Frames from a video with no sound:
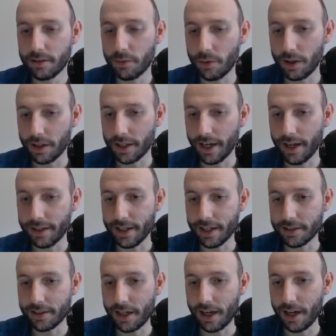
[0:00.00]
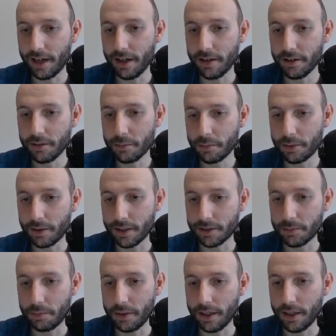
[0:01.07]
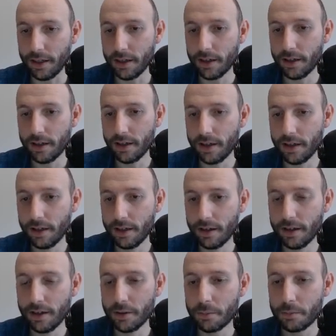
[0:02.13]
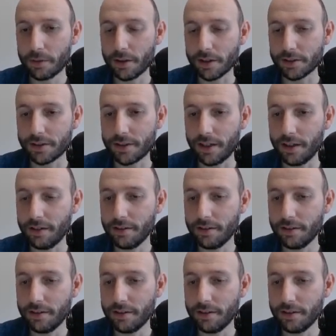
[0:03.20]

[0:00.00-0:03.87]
well, again, that's A plus B plus C.